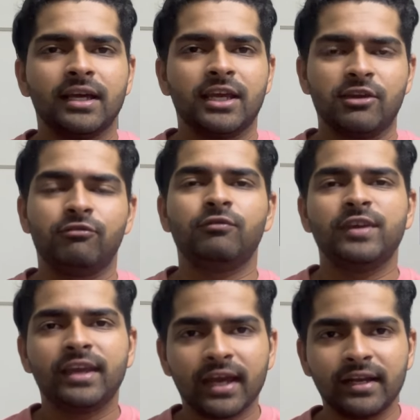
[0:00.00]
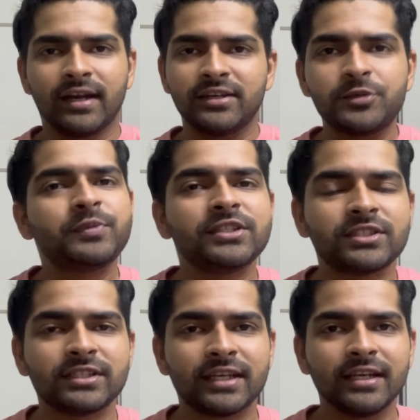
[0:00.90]
if we get 100
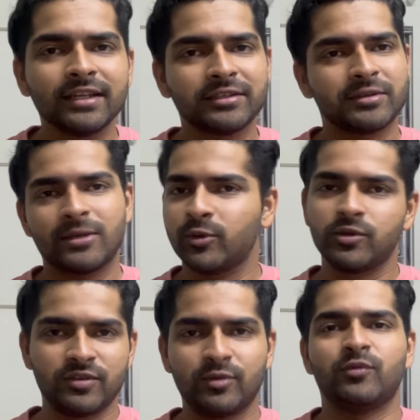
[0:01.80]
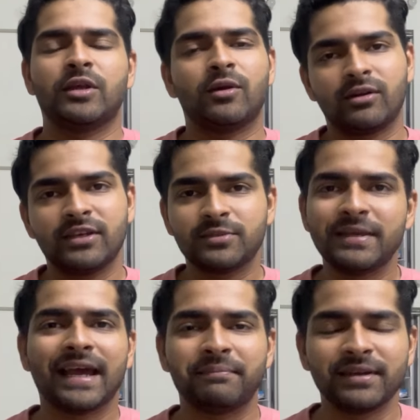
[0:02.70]
percentile, we will always be
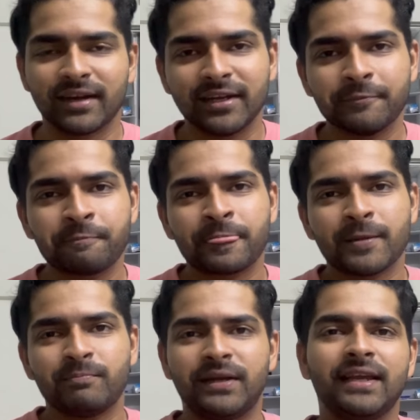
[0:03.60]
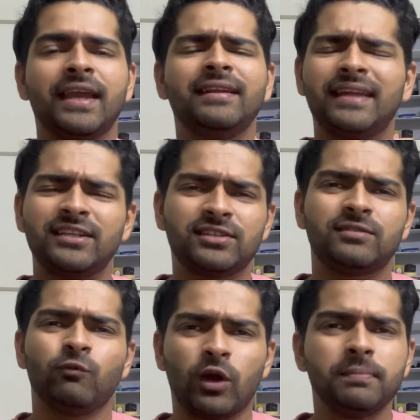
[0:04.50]
happy, right? But again, that
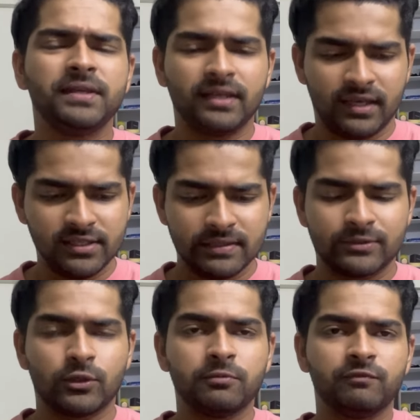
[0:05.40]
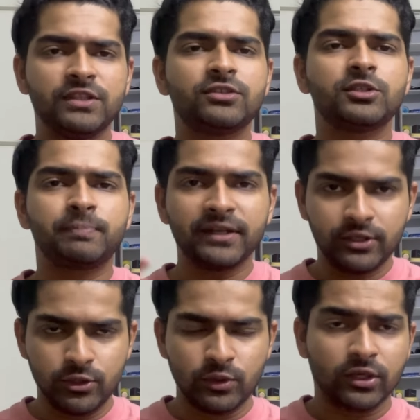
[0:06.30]
won't be the case. So with respect
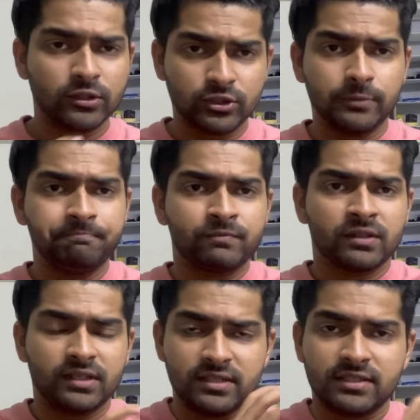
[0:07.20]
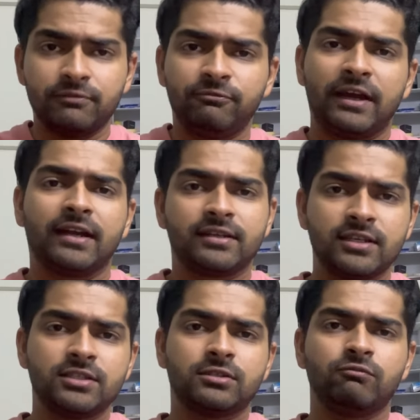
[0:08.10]
to you, and also there are some
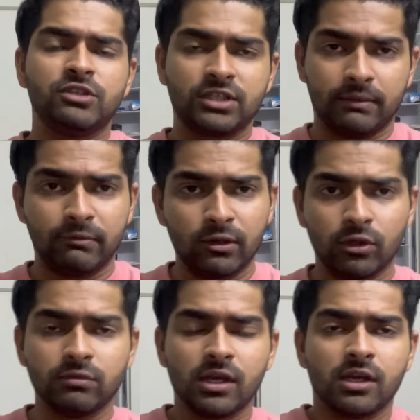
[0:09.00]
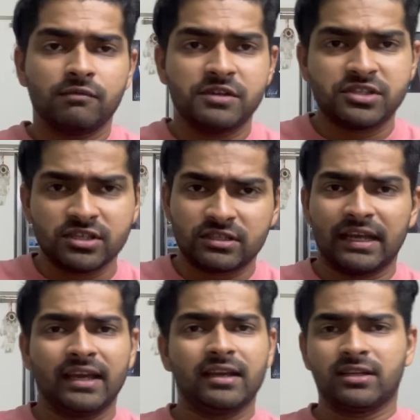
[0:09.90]
factors which come along, which is
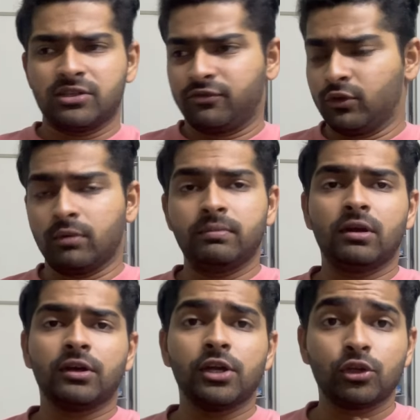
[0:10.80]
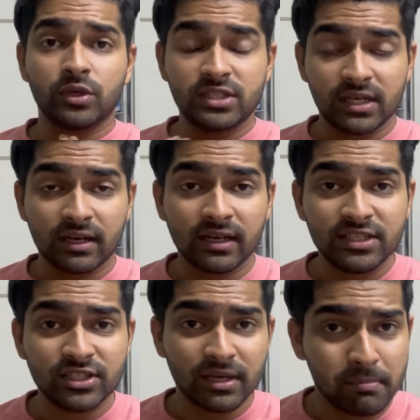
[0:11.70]
like if you are belonging to a general
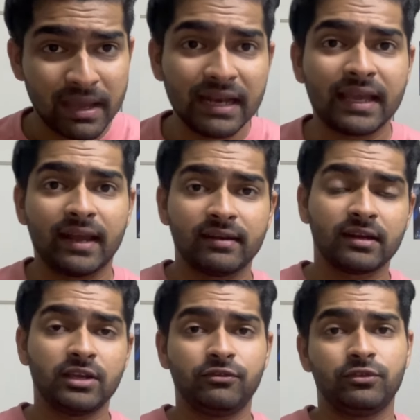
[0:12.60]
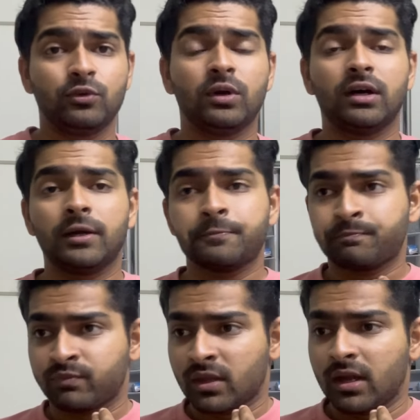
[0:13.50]
engineering male category, if you are
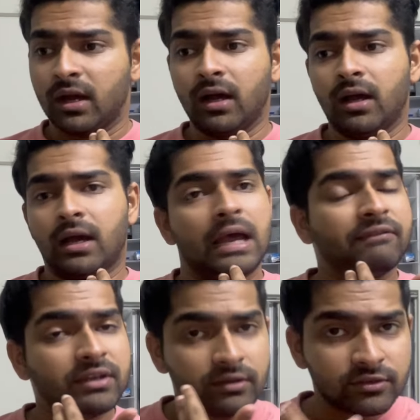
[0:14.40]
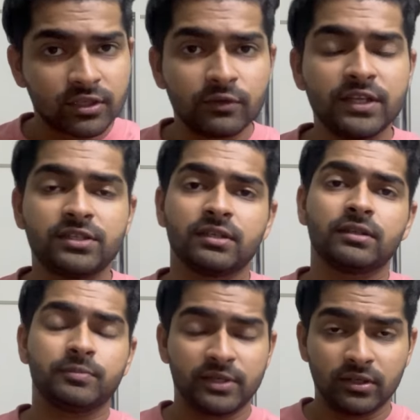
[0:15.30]
having
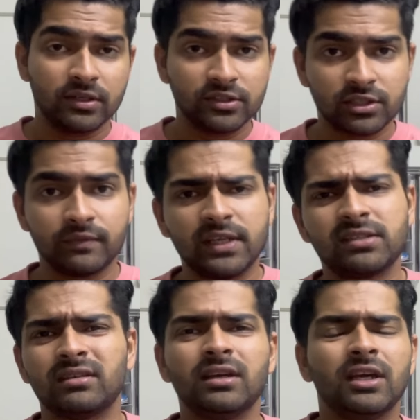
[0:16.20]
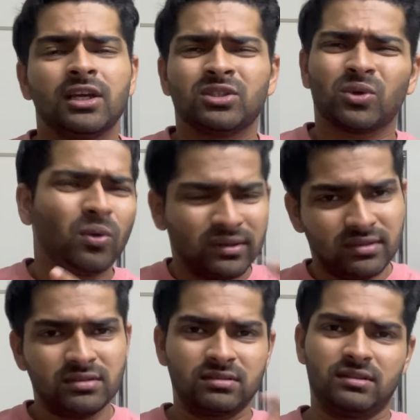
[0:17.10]
a particular reservation. So all
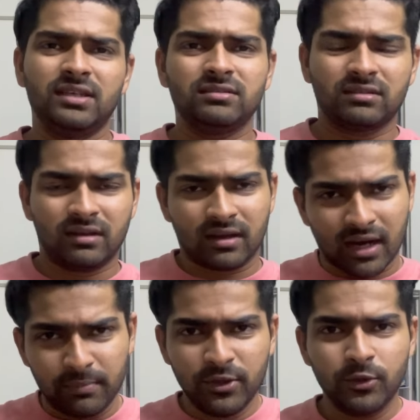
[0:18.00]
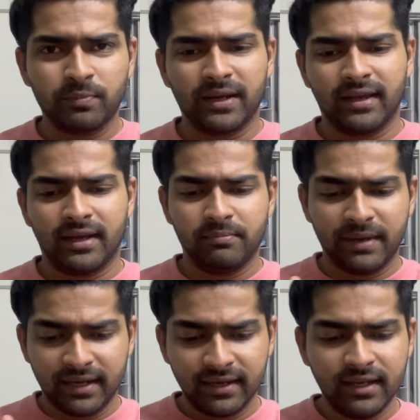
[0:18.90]
these things come into play, and
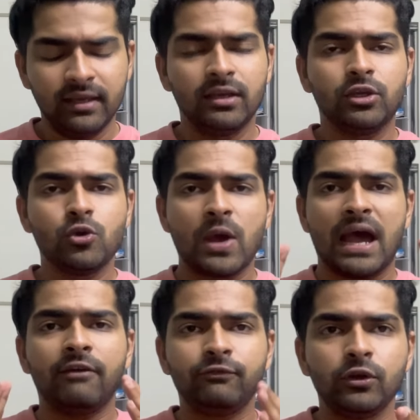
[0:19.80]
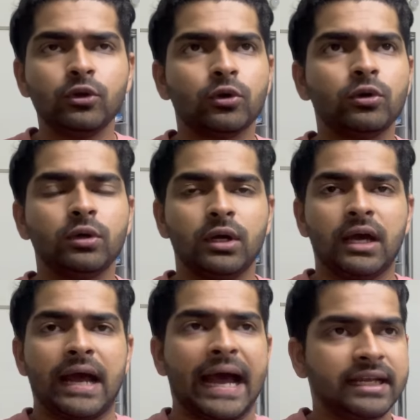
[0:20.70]
mentally you have to know
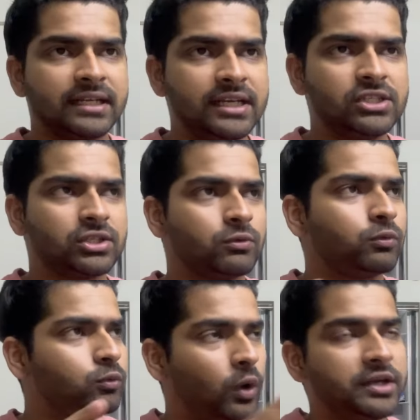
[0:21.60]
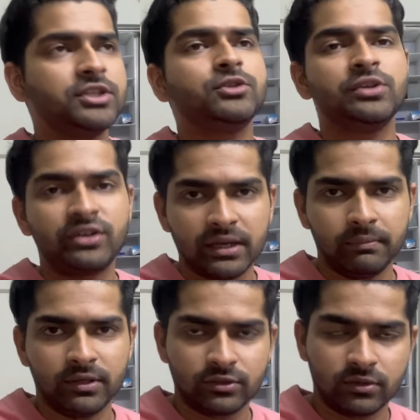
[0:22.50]
at least what is your dream
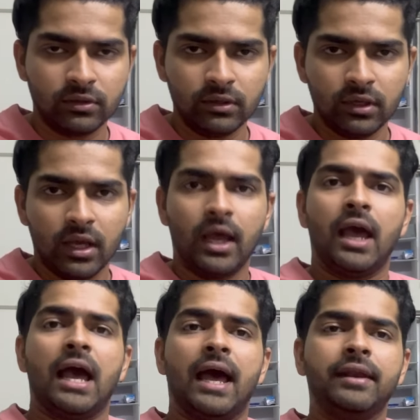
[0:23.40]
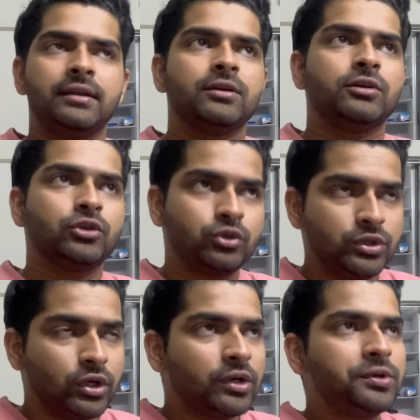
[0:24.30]
B-School, and
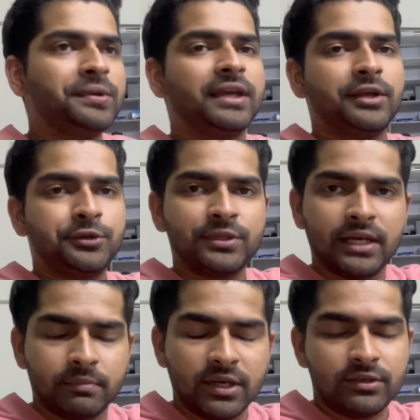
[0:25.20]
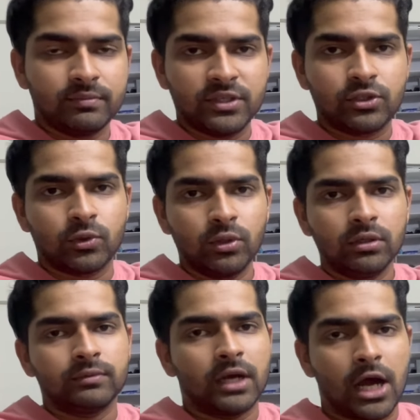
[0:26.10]
in order to get to that B-School,
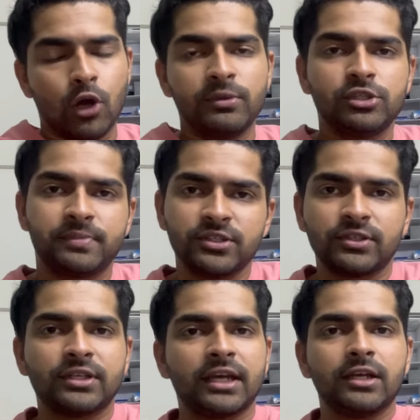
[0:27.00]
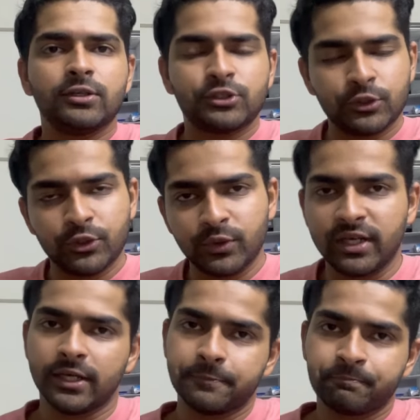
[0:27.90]
how much percentile should you
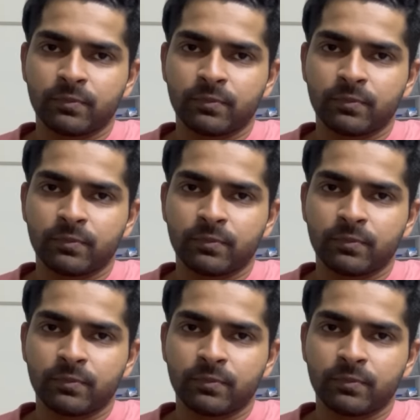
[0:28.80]
need